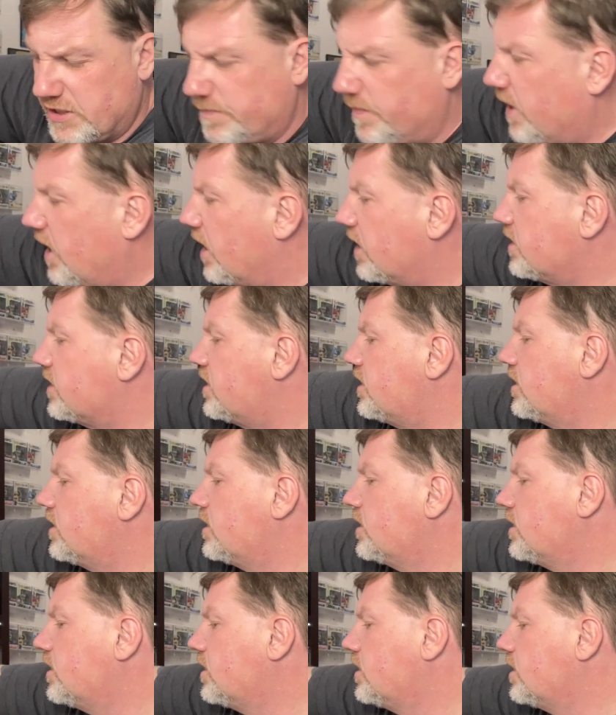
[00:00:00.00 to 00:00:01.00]
box?
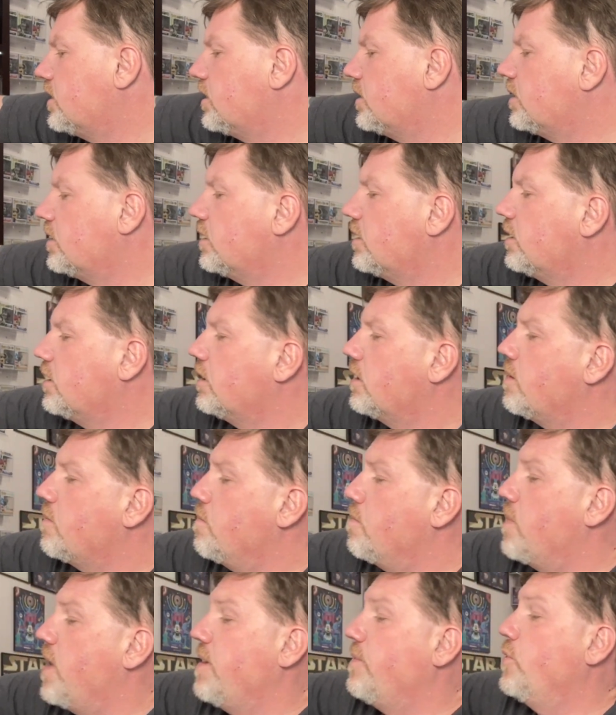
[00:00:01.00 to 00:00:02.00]

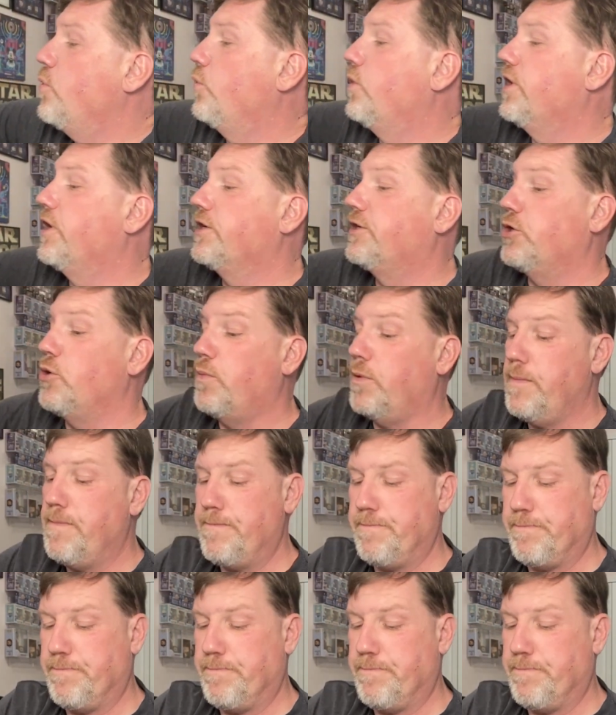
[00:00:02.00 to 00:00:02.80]
Maybe we'll get a Super.